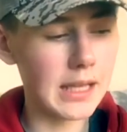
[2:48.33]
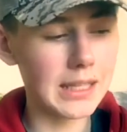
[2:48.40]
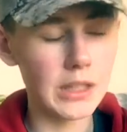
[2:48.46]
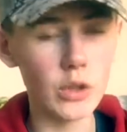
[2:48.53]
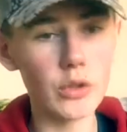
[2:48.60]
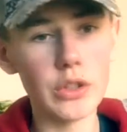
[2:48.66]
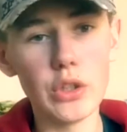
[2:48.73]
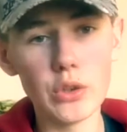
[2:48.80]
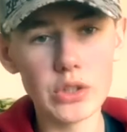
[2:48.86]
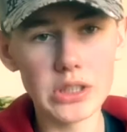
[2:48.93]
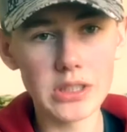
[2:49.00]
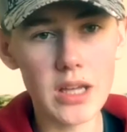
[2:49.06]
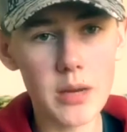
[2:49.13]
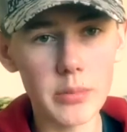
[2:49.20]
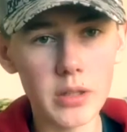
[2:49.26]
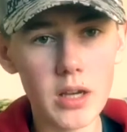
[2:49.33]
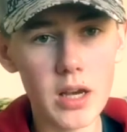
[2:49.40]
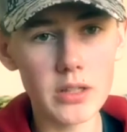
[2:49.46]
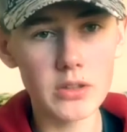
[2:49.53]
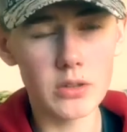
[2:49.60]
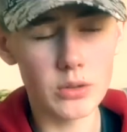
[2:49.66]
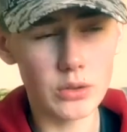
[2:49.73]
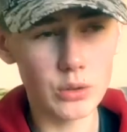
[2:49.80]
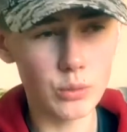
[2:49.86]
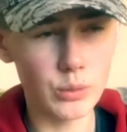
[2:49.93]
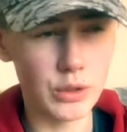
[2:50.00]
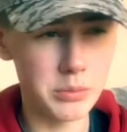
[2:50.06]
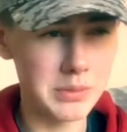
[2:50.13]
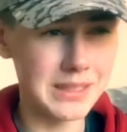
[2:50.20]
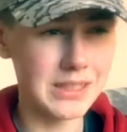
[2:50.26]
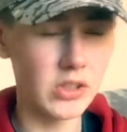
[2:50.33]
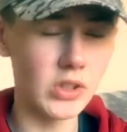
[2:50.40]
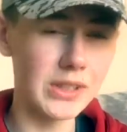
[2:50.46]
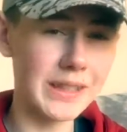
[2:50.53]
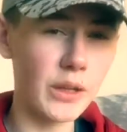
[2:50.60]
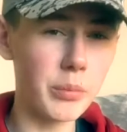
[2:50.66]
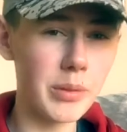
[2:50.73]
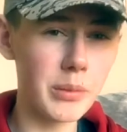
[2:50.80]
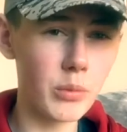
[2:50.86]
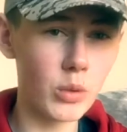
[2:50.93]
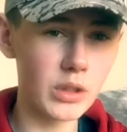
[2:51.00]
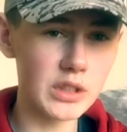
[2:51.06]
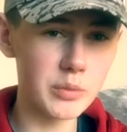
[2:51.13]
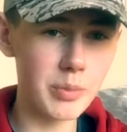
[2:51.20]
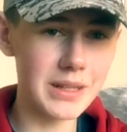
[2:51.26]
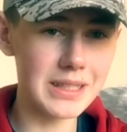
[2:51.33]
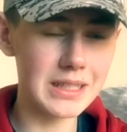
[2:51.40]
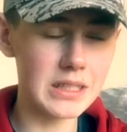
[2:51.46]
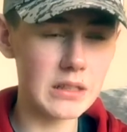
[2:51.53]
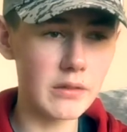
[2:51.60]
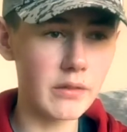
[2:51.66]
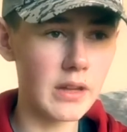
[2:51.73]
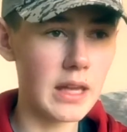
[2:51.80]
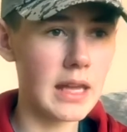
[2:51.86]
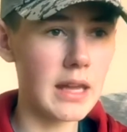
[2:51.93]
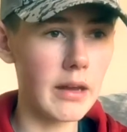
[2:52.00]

He only uses Gamakatsus, which means they're a little bit more expensive.